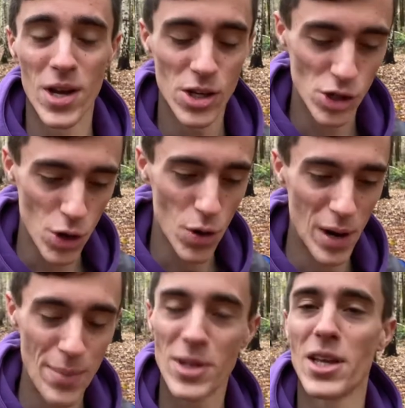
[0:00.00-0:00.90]
So
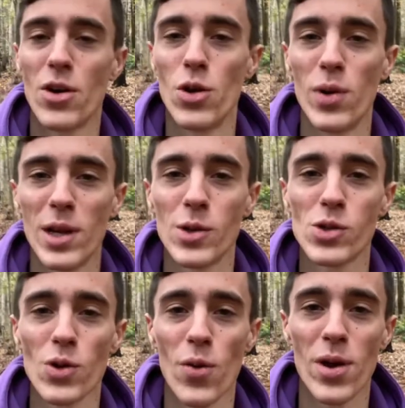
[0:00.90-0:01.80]
let me tell you a little
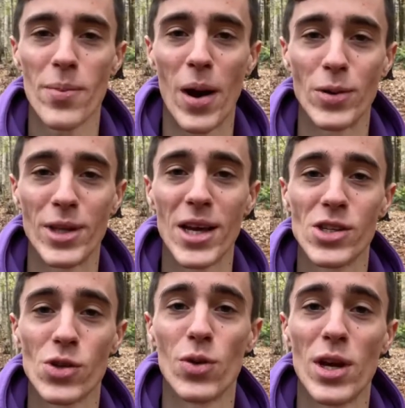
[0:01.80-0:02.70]
story about that
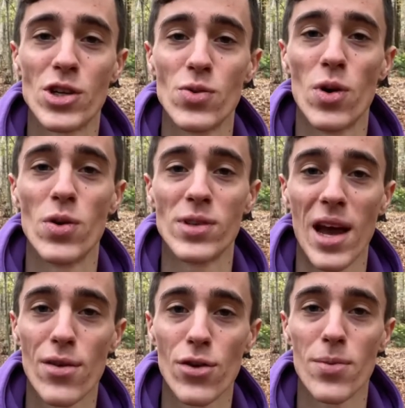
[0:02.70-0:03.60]
so that you won't
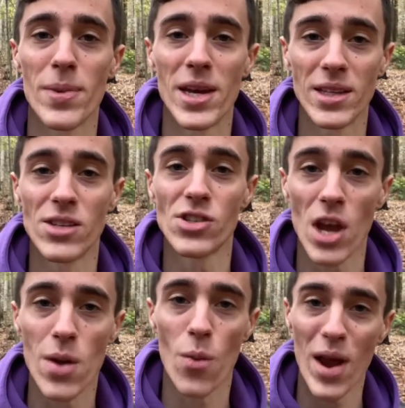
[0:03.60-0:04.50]
ever make the
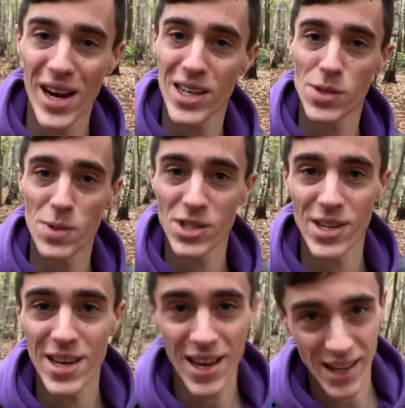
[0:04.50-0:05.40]
same reckless
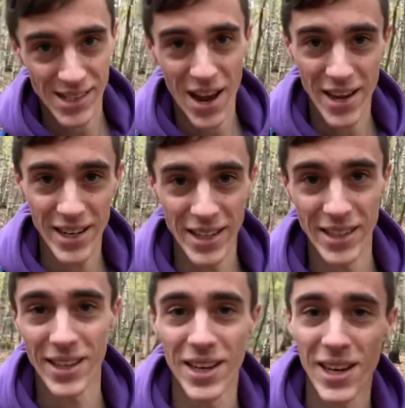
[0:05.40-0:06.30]
mistake as I did.
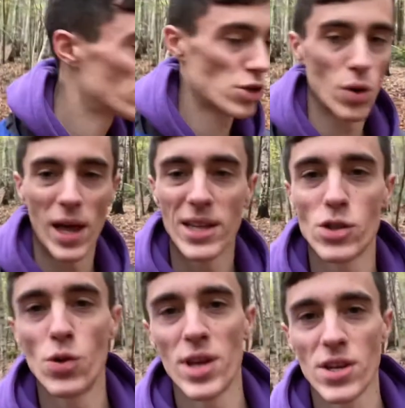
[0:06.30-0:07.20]
So like
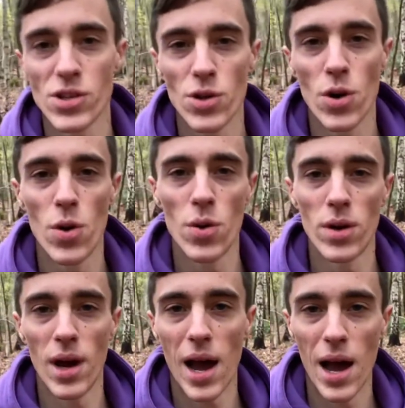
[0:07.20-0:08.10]
two years ago
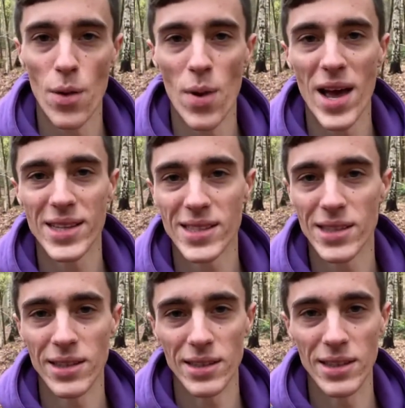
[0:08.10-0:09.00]
I read
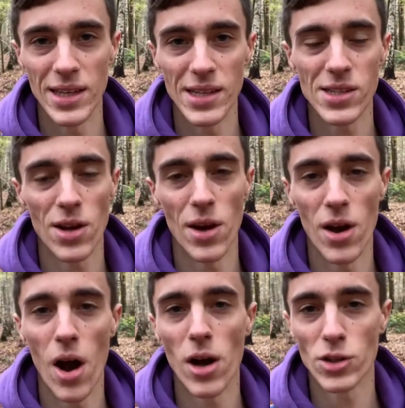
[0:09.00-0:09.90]
this uh,
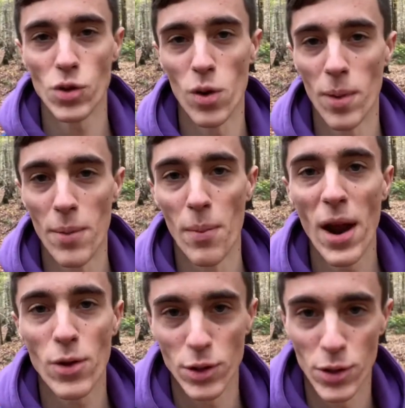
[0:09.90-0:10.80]
article about
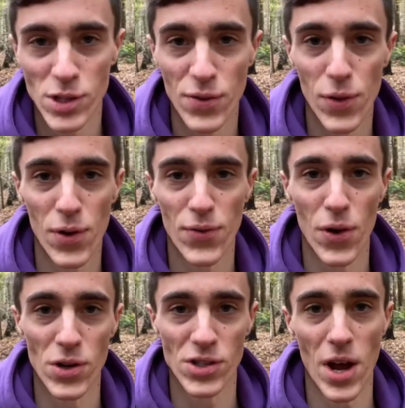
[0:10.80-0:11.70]
microdosing for the
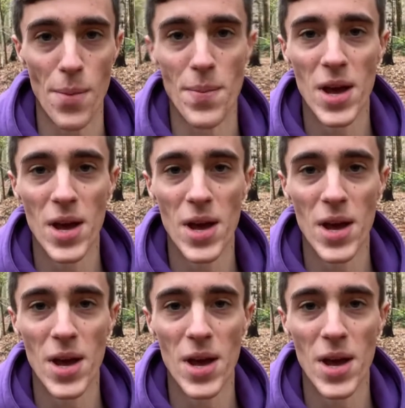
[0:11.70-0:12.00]
first time.